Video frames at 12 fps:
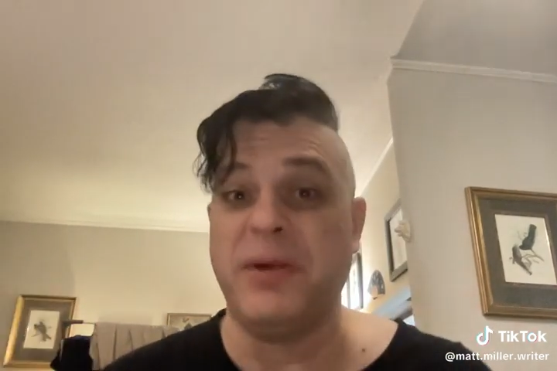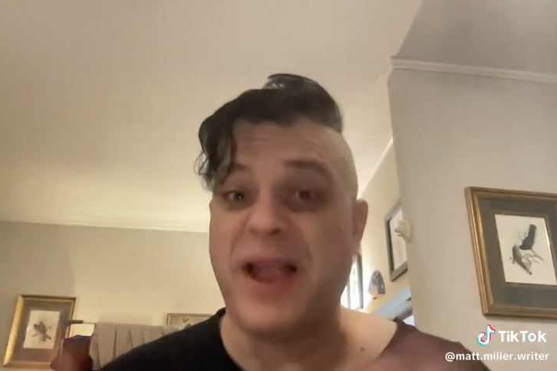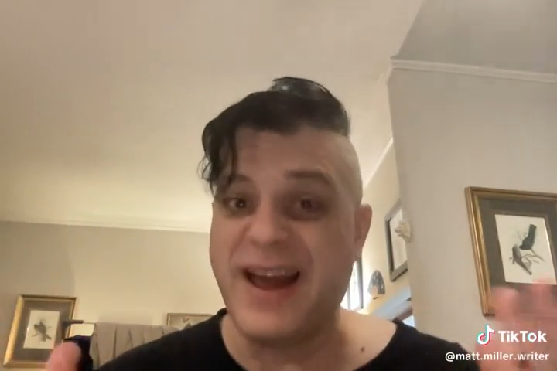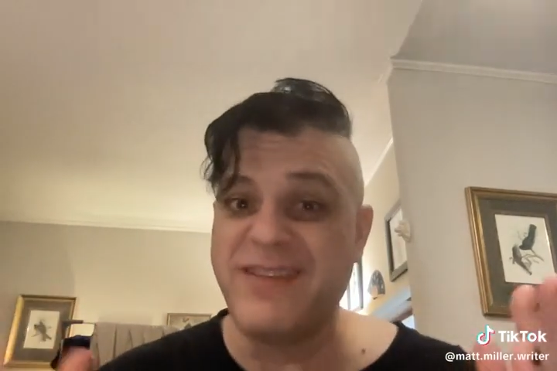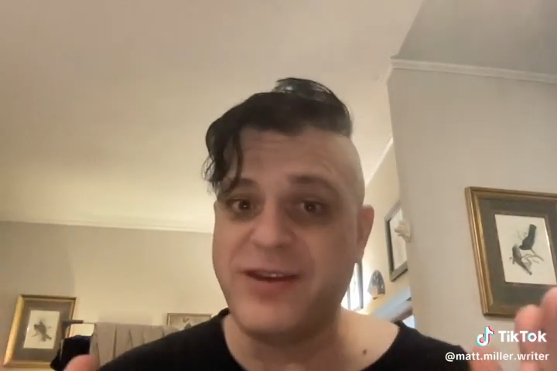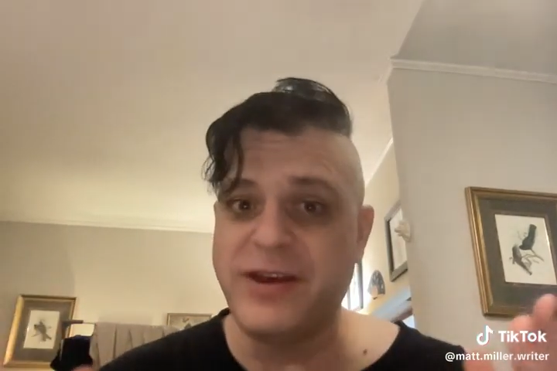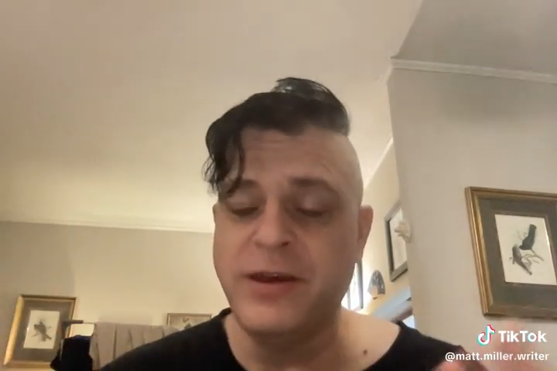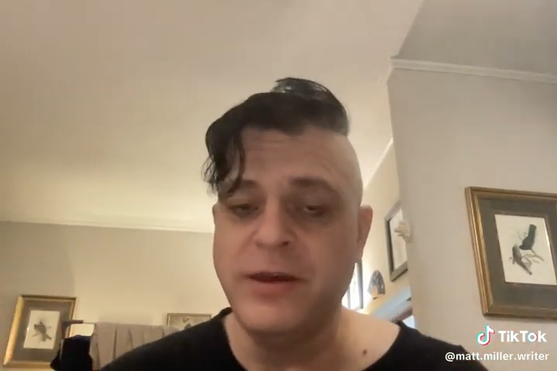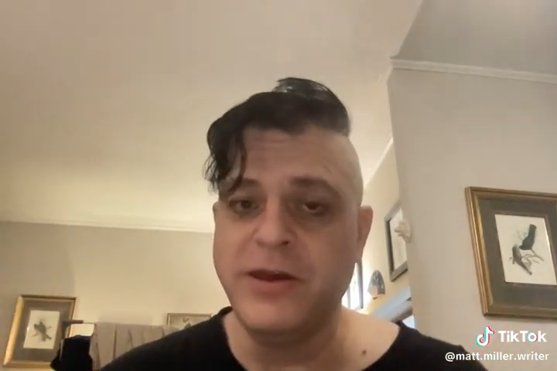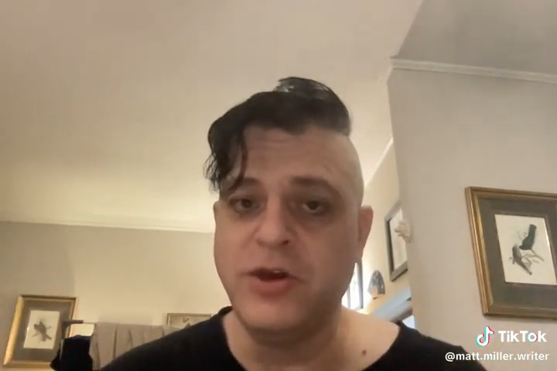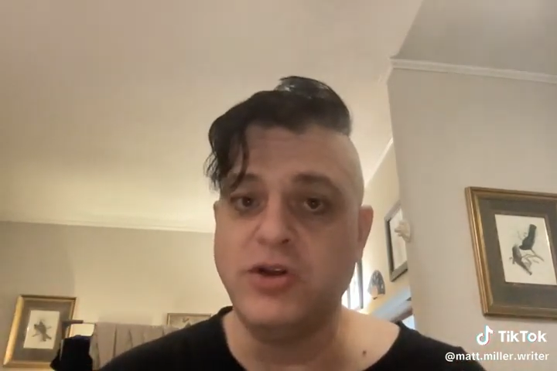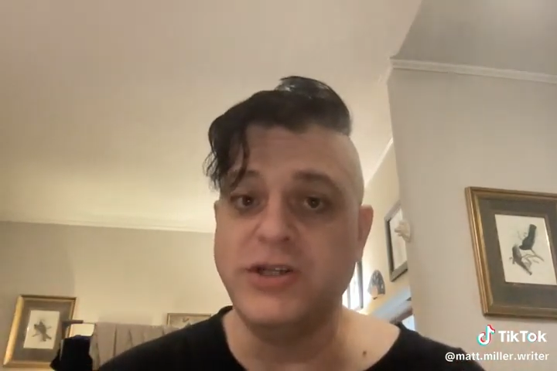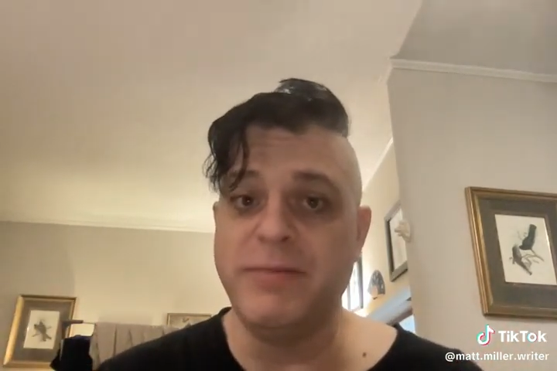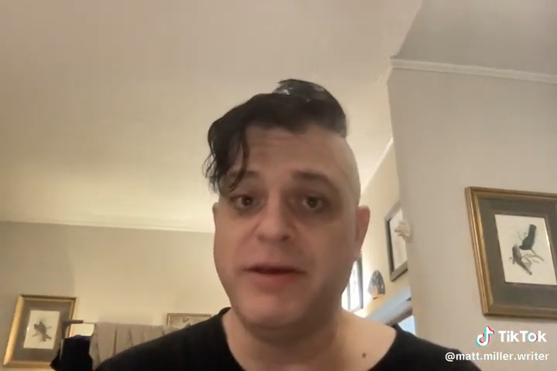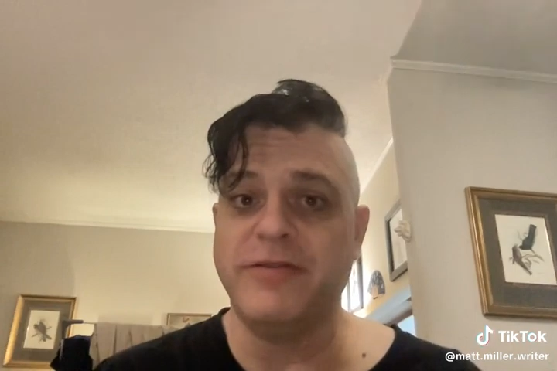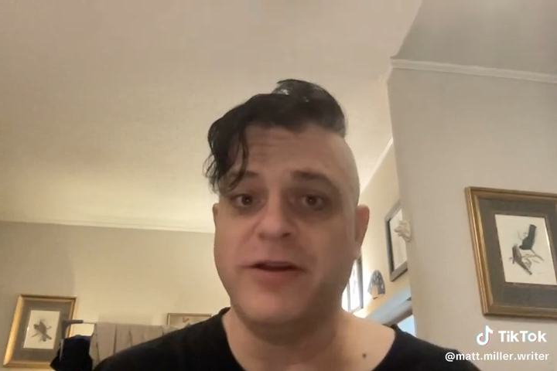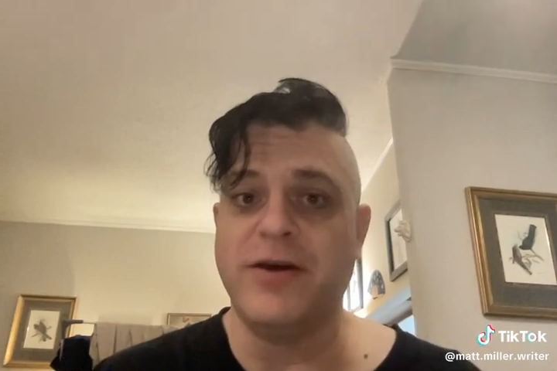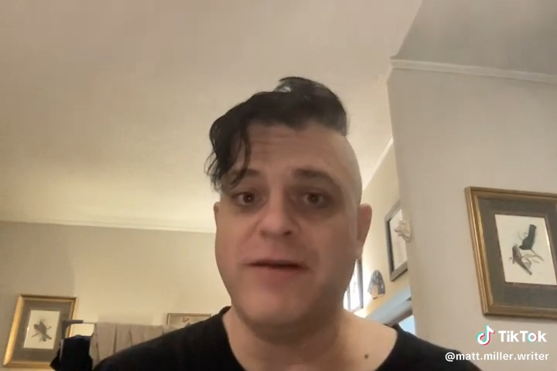implies it, usually
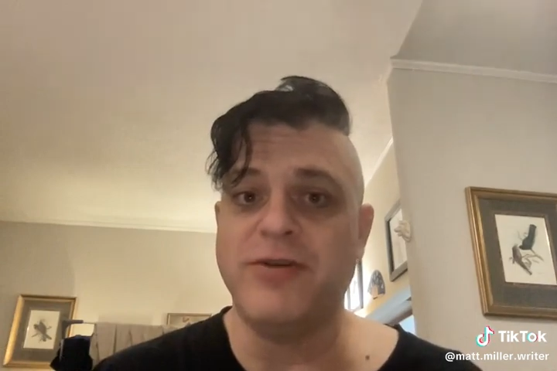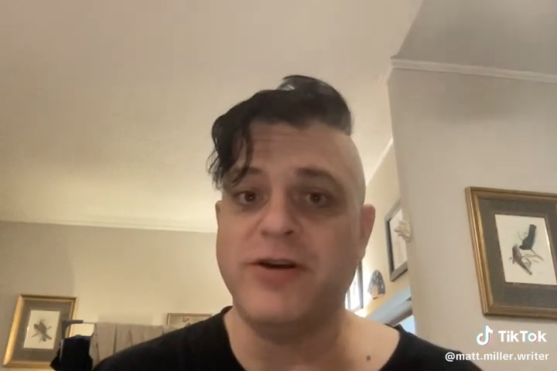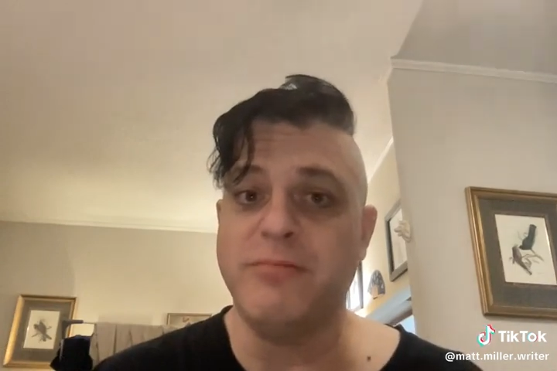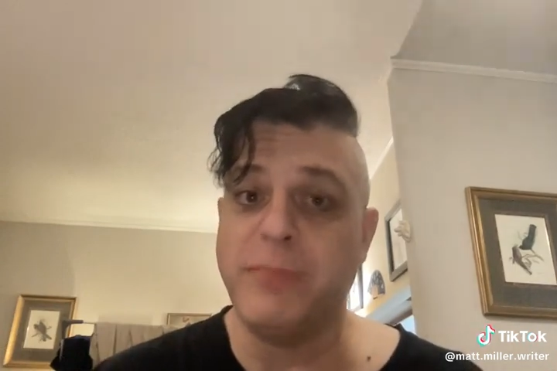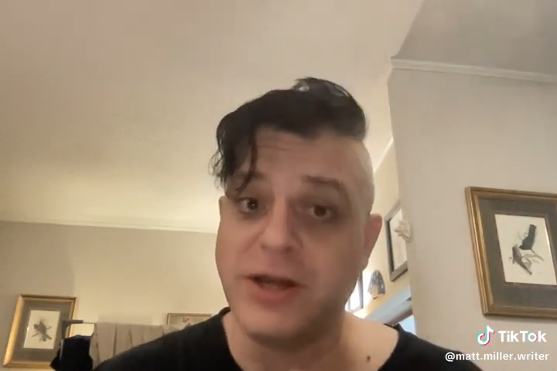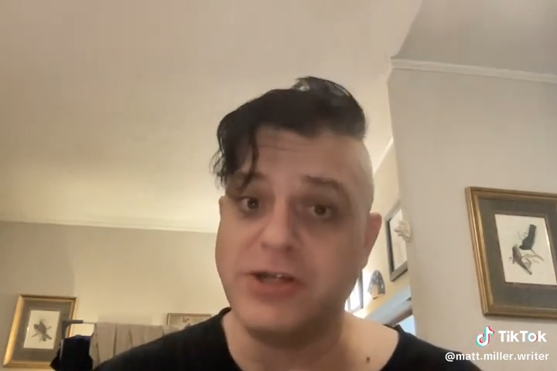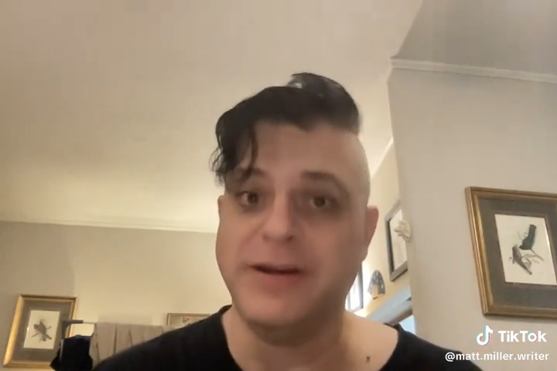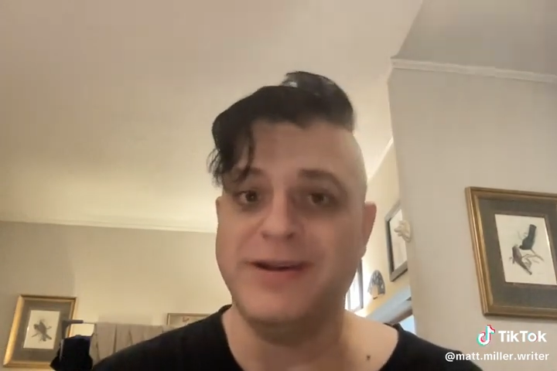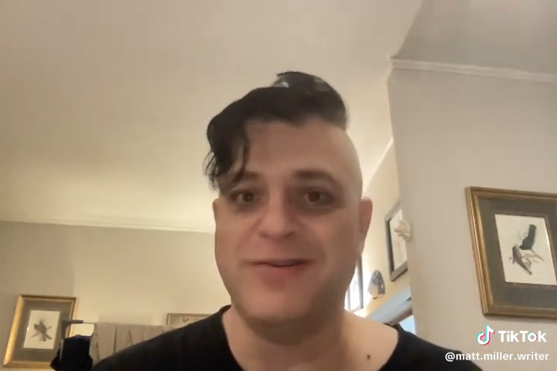means they don't have a good budget